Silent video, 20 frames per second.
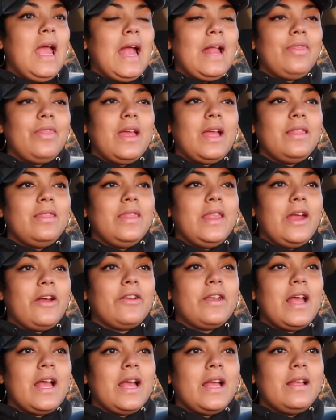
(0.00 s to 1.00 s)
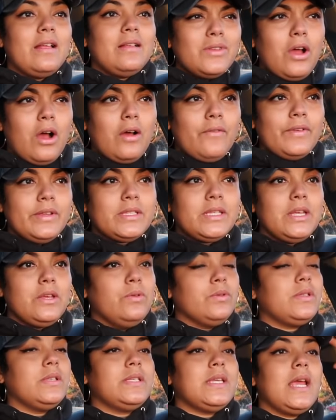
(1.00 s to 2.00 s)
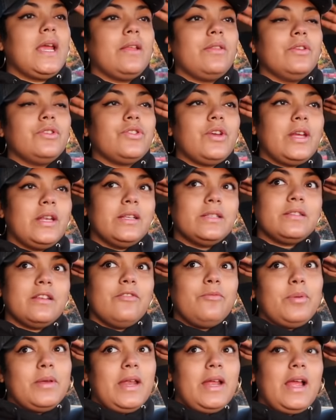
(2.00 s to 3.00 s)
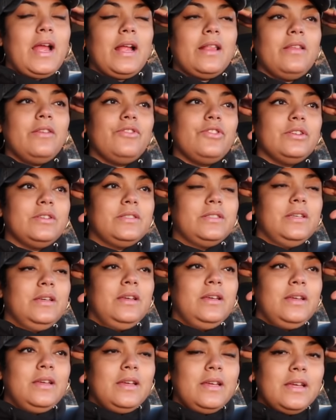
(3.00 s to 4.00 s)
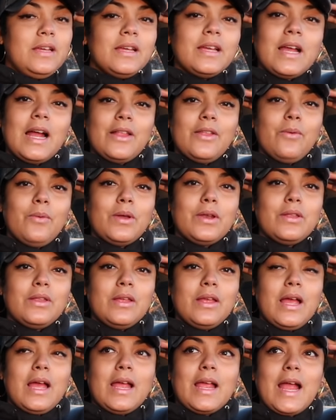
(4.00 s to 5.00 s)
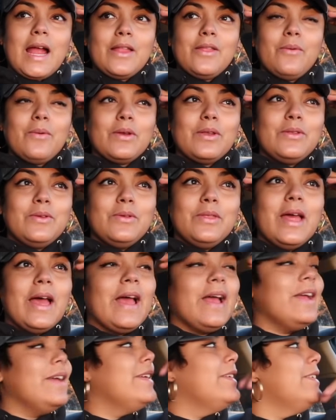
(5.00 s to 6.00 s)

and then they're not obviously used to taking the train and stuff, but I kind of just I kind of want to do that